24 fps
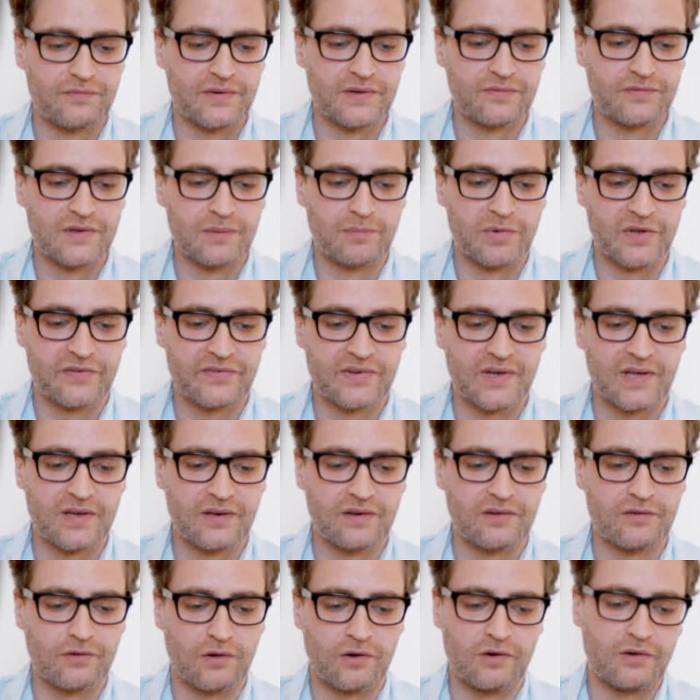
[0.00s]

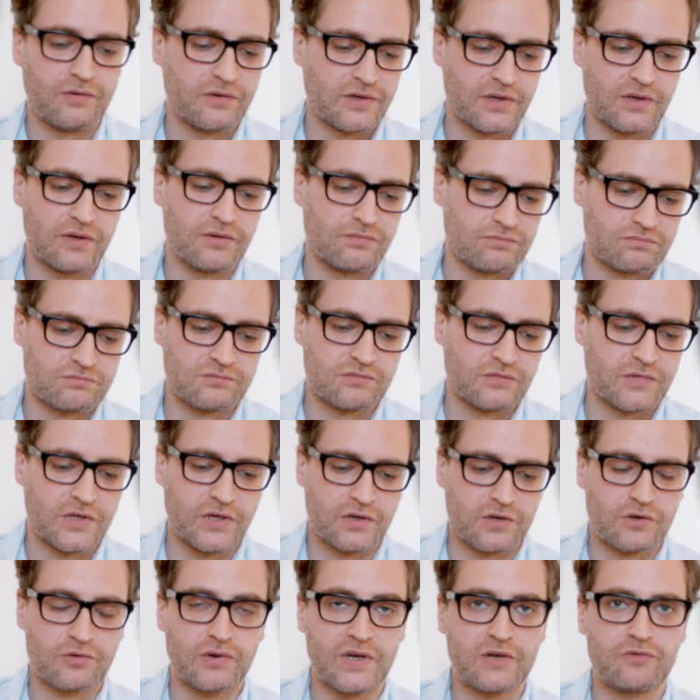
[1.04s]
50% or the
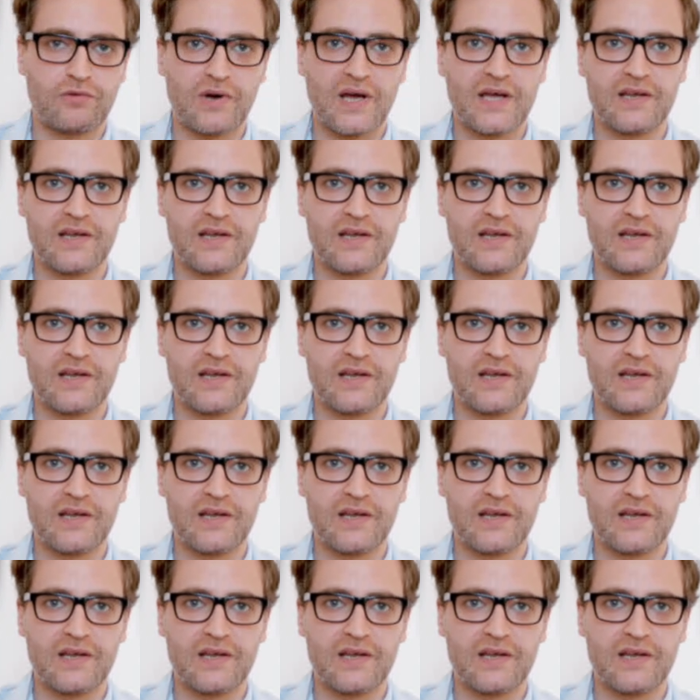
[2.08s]
crit